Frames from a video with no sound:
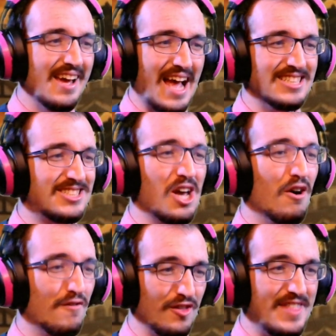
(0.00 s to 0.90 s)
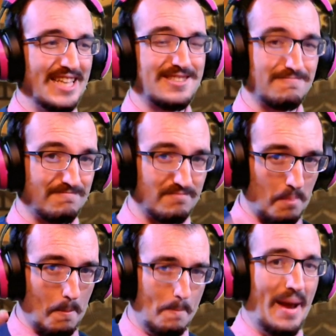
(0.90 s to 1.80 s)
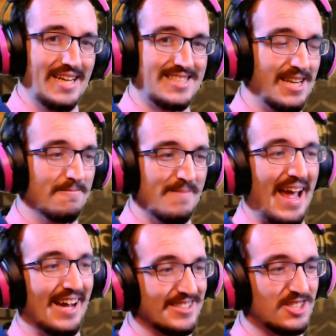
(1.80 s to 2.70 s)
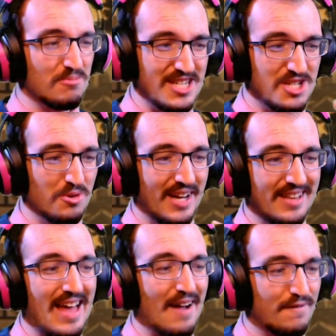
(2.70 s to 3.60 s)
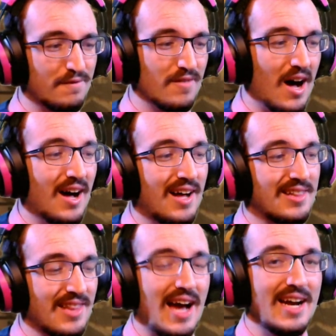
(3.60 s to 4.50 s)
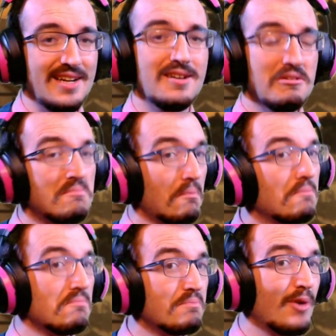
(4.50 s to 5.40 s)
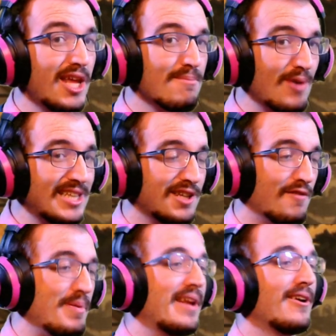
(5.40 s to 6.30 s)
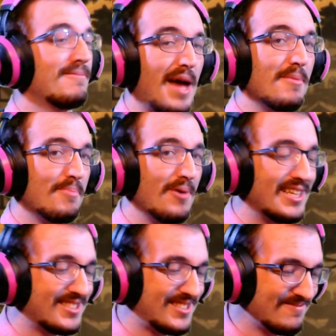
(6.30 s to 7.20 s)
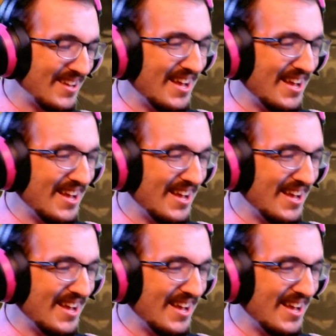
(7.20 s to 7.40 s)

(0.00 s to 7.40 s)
And so for this bassy man to be doing that uh, line, pretty impressive, Peter. I'm impressed.